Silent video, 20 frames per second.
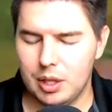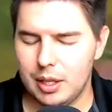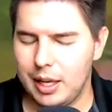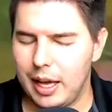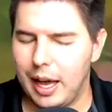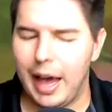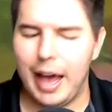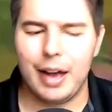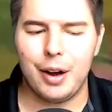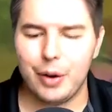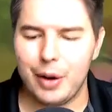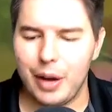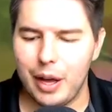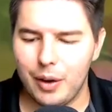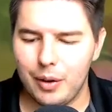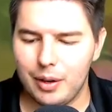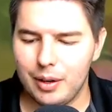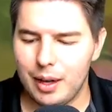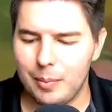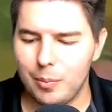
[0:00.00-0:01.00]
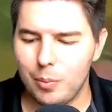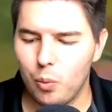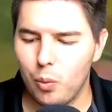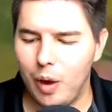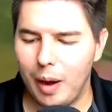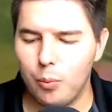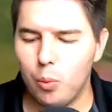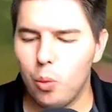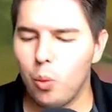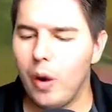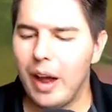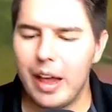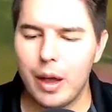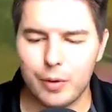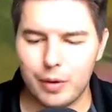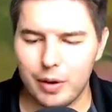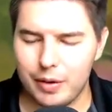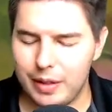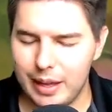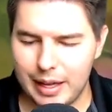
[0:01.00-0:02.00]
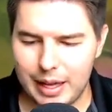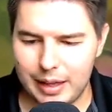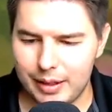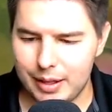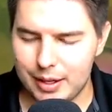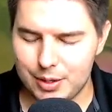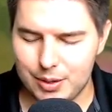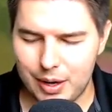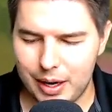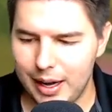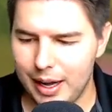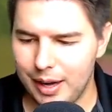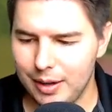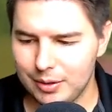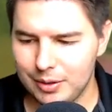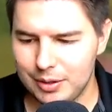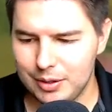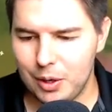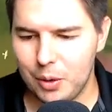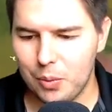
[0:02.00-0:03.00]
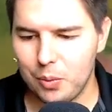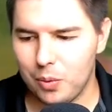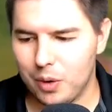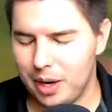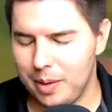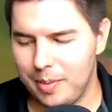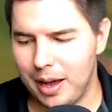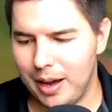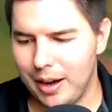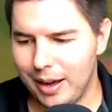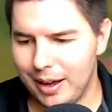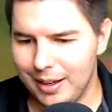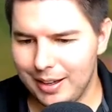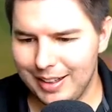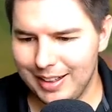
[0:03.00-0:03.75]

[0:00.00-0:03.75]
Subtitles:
I don't know. I'm way overthinking this right now. Don't worry about it.